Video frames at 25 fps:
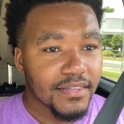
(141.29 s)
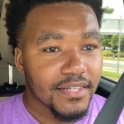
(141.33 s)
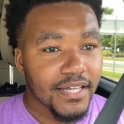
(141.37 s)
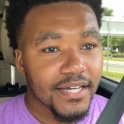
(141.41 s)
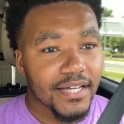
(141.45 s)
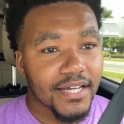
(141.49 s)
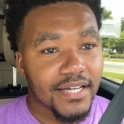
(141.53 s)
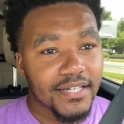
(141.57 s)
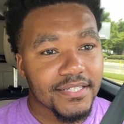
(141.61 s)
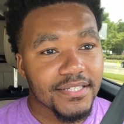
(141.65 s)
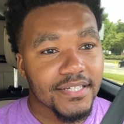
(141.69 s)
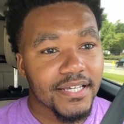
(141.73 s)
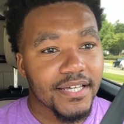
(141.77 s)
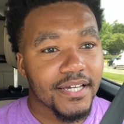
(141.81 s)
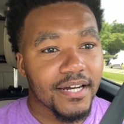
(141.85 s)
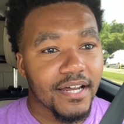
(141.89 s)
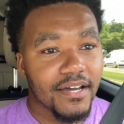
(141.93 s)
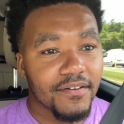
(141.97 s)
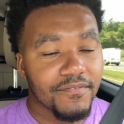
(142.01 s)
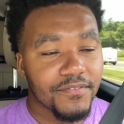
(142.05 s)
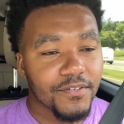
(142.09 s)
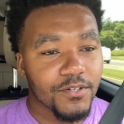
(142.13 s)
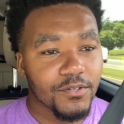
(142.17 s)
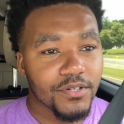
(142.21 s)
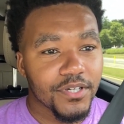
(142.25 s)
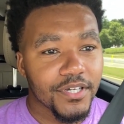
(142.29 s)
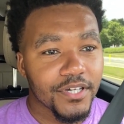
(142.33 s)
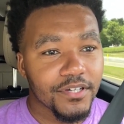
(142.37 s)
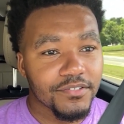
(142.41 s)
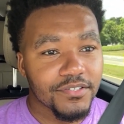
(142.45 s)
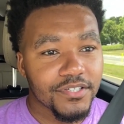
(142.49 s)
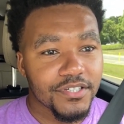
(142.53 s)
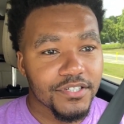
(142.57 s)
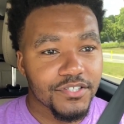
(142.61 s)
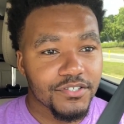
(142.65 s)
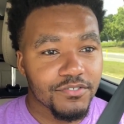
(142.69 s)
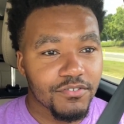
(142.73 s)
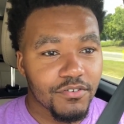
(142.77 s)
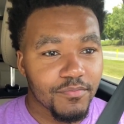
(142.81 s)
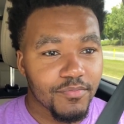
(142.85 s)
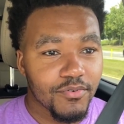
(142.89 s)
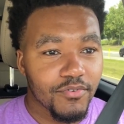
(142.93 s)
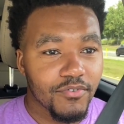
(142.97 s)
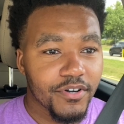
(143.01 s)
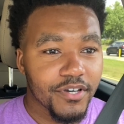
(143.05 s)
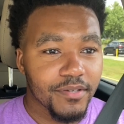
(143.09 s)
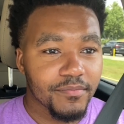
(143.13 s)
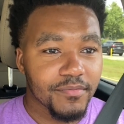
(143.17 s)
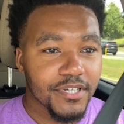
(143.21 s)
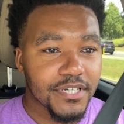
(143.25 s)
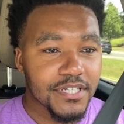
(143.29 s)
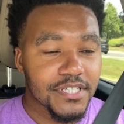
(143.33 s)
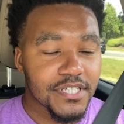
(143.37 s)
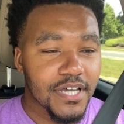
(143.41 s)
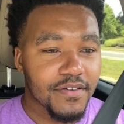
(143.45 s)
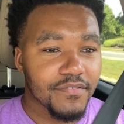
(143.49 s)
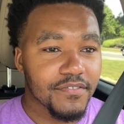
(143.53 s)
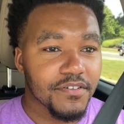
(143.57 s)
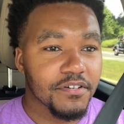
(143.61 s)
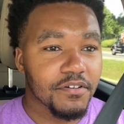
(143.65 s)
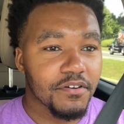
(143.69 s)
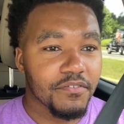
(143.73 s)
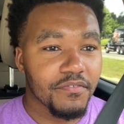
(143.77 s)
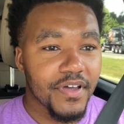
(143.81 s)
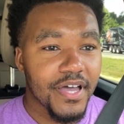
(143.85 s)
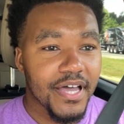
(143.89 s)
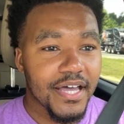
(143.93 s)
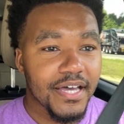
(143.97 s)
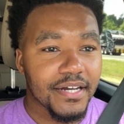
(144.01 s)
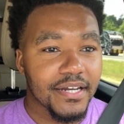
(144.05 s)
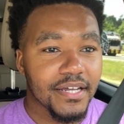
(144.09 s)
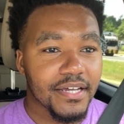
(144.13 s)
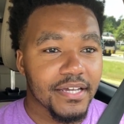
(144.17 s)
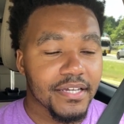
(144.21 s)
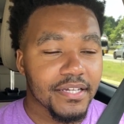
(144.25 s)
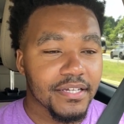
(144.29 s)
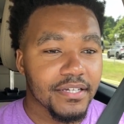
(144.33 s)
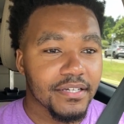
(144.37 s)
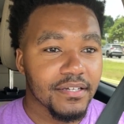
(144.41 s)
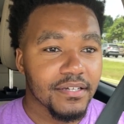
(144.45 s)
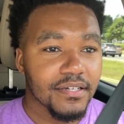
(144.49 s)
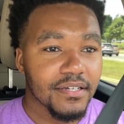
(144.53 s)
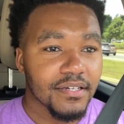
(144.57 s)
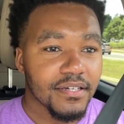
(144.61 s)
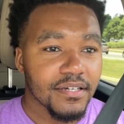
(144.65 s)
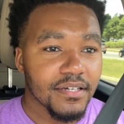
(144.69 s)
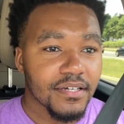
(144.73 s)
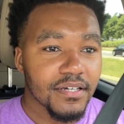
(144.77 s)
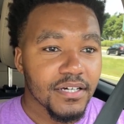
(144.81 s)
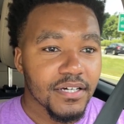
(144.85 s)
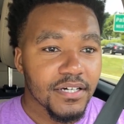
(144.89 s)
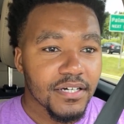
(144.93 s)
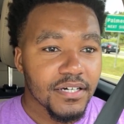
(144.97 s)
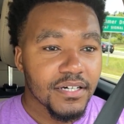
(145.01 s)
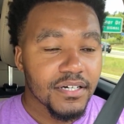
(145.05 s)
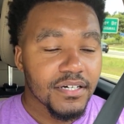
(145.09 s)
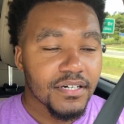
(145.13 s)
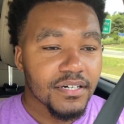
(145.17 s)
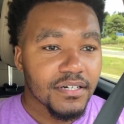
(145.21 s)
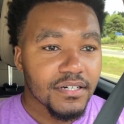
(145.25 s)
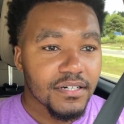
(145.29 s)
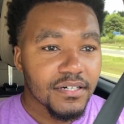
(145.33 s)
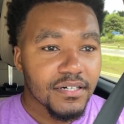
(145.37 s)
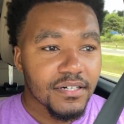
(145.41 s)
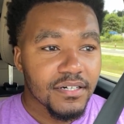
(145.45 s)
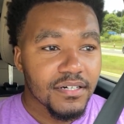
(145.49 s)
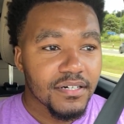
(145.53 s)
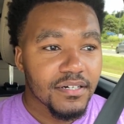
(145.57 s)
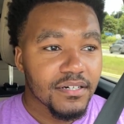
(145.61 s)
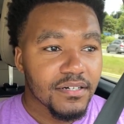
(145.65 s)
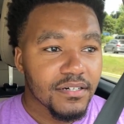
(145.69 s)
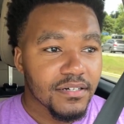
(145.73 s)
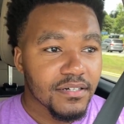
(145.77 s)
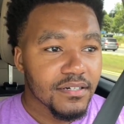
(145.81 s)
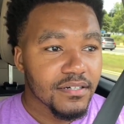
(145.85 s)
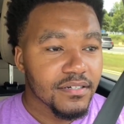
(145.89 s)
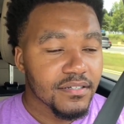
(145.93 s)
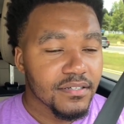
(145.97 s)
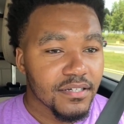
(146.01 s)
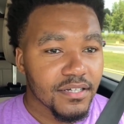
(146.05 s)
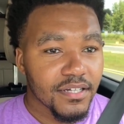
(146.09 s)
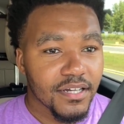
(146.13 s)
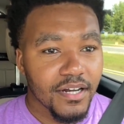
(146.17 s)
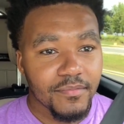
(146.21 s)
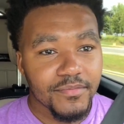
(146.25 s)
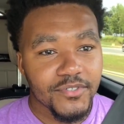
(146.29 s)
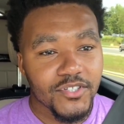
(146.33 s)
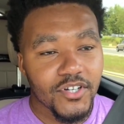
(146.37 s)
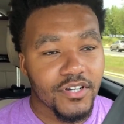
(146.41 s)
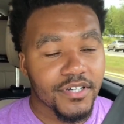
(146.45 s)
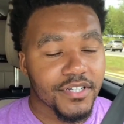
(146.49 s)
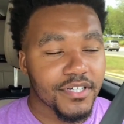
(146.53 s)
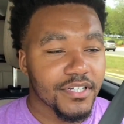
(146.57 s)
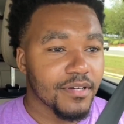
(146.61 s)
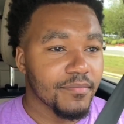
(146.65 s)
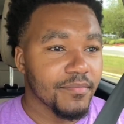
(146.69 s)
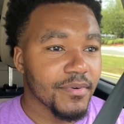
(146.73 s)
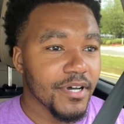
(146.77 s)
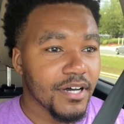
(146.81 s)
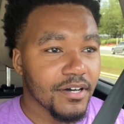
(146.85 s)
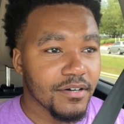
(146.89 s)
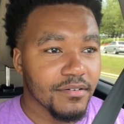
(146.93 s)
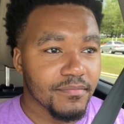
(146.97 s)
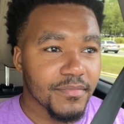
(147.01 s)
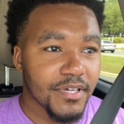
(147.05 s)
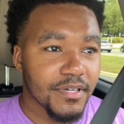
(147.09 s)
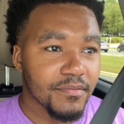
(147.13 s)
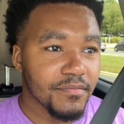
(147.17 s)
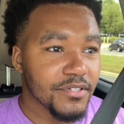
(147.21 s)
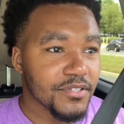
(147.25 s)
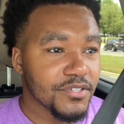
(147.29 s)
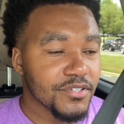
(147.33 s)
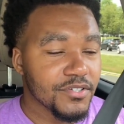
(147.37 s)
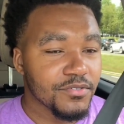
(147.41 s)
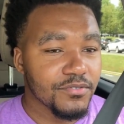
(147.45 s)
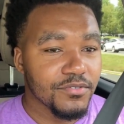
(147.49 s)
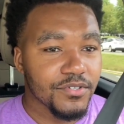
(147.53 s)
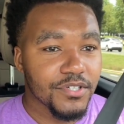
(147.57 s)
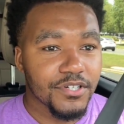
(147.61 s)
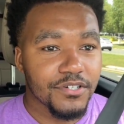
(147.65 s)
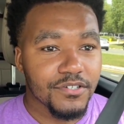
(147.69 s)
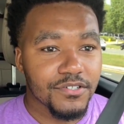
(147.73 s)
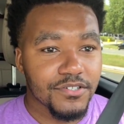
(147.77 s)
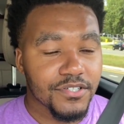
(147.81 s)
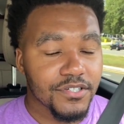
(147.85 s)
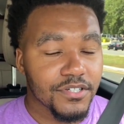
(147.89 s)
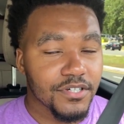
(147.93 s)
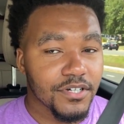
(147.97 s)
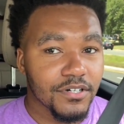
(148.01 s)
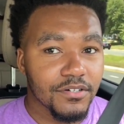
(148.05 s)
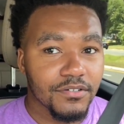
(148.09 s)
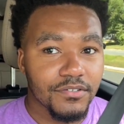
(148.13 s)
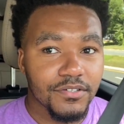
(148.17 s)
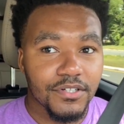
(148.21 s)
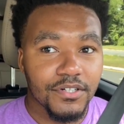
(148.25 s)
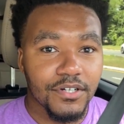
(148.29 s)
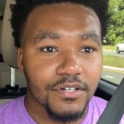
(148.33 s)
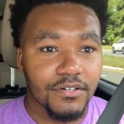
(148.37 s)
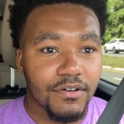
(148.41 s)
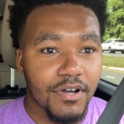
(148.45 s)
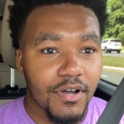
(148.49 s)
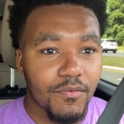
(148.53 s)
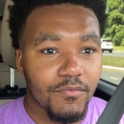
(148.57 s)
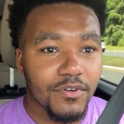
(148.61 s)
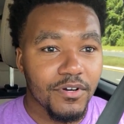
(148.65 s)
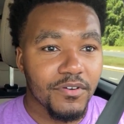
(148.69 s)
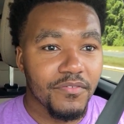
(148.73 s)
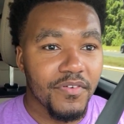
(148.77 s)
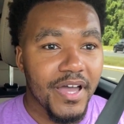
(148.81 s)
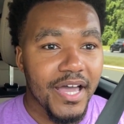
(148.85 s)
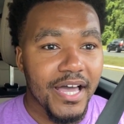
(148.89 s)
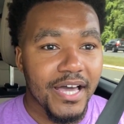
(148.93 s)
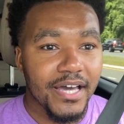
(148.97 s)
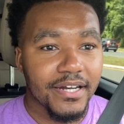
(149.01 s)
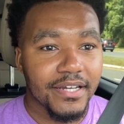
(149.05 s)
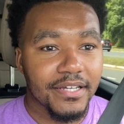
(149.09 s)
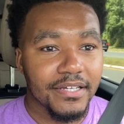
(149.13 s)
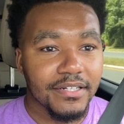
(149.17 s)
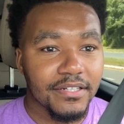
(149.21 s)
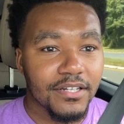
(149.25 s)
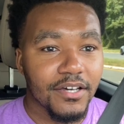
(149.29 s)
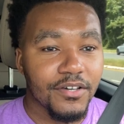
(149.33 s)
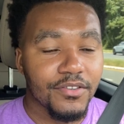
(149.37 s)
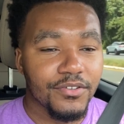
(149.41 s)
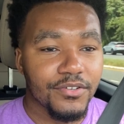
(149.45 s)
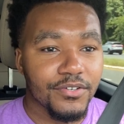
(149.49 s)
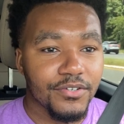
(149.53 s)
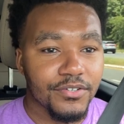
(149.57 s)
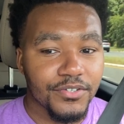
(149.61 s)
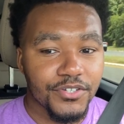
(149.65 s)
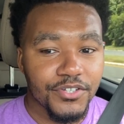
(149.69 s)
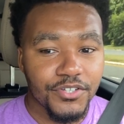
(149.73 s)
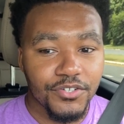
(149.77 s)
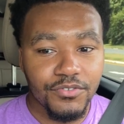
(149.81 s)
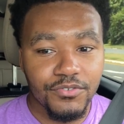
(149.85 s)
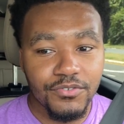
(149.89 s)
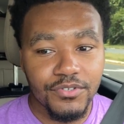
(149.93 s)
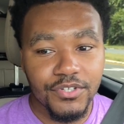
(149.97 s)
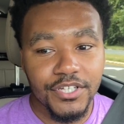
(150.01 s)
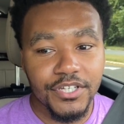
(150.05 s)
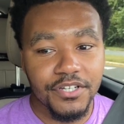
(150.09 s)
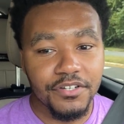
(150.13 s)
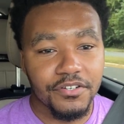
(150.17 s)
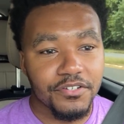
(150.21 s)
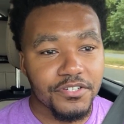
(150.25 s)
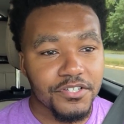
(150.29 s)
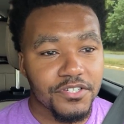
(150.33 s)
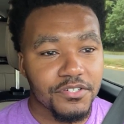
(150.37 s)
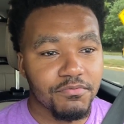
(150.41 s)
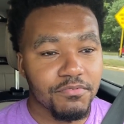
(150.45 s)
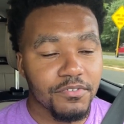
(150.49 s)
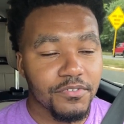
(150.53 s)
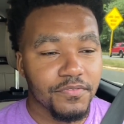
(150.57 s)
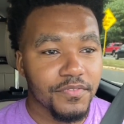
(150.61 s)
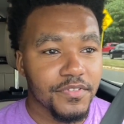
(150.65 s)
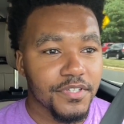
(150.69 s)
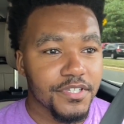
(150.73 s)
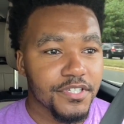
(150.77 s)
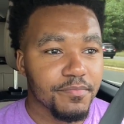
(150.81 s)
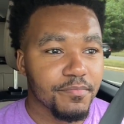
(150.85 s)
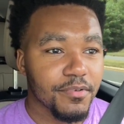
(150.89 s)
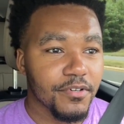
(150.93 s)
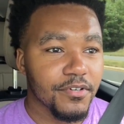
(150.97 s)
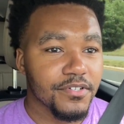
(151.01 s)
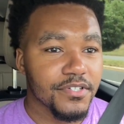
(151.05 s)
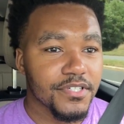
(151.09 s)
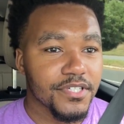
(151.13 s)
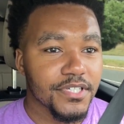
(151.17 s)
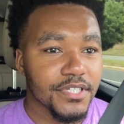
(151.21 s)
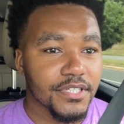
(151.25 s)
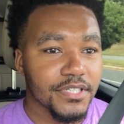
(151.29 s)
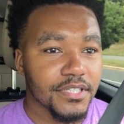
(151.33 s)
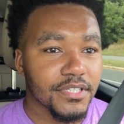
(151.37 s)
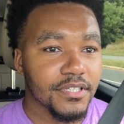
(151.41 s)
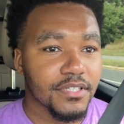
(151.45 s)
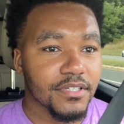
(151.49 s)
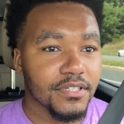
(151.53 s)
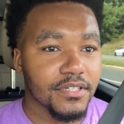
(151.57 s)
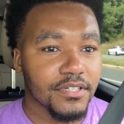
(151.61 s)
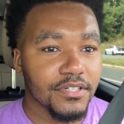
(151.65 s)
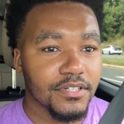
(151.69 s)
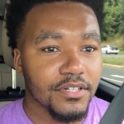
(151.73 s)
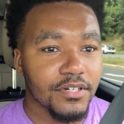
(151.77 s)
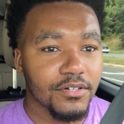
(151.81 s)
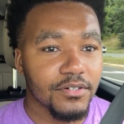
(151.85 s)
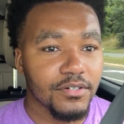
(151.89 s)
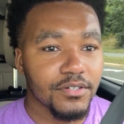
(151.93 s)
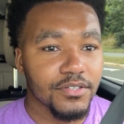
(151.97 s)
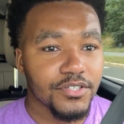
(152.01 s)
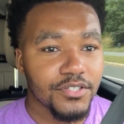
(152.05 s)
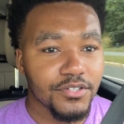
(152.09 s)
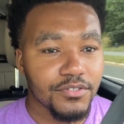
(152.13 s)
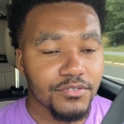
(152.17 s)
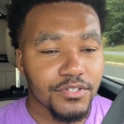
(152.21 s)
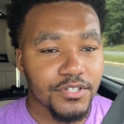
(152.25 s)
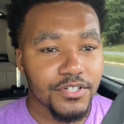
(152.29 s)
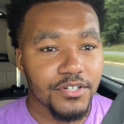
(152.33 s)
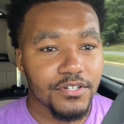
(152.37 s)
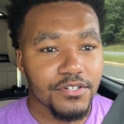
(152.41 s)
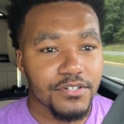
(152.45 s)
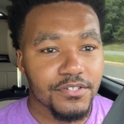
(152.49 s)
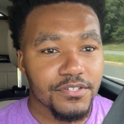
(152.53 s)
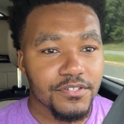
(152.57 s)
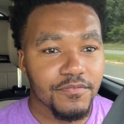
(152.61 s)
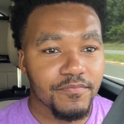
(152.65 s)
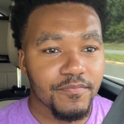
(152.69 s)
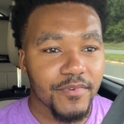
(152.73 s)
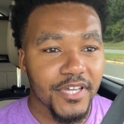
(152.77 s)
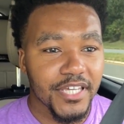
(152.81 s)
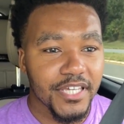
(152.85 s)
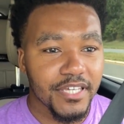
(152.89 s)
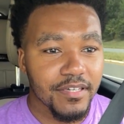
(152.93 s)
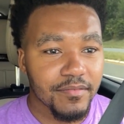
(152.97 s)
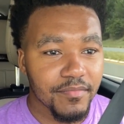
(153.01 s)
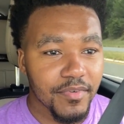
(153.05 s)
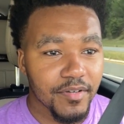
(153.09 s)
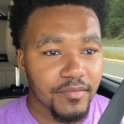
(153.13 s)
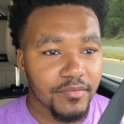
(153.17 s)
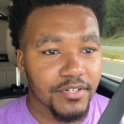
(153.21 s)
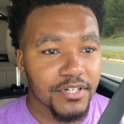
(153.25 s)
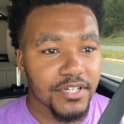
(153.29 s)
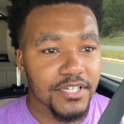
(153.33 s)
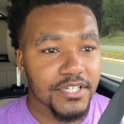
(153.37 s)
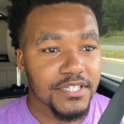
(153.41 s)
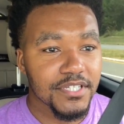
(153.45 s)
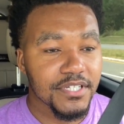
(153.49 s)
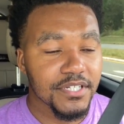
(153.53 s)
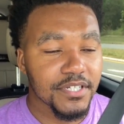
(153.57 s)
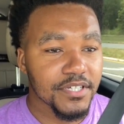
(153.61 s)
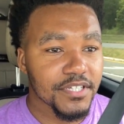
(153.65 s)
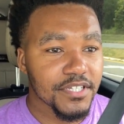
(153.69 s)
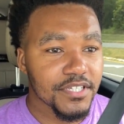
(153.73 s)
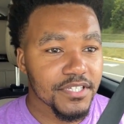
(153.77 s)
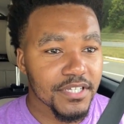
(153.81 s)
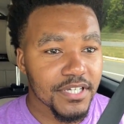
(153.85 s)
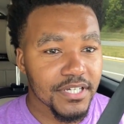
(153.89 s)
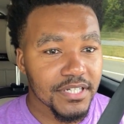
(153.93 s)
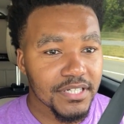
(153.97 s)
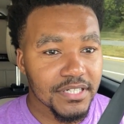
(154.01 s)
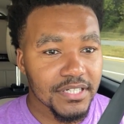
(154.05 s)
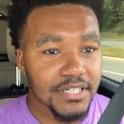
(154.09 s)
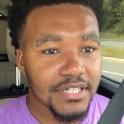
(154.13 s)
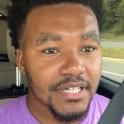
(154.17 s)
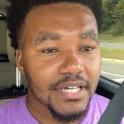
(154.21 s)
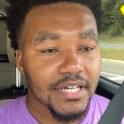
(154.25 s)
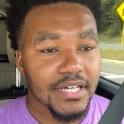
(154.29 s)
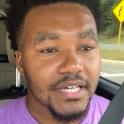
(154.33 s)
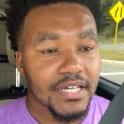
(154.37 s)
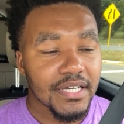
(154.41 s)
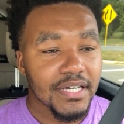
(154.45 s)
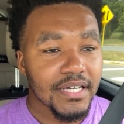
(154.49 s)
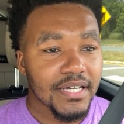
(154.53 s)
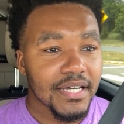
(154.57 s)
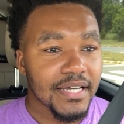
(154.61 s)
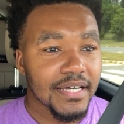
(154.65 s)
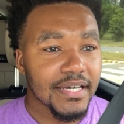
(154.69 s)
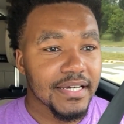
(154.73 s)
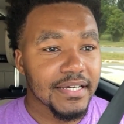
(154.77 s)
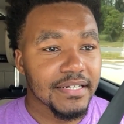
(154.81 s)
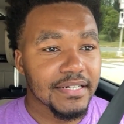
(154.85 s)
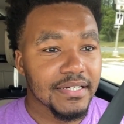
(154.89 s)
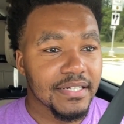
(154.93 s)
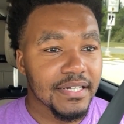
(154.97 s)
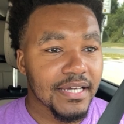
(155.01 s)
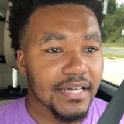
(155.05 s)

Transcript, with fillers: like I said I feel guilty to a point because I could have had a and I'm talking about maybe 2 years ago you know I would have had another 2 years with this person you know 2 years of making memories and and and,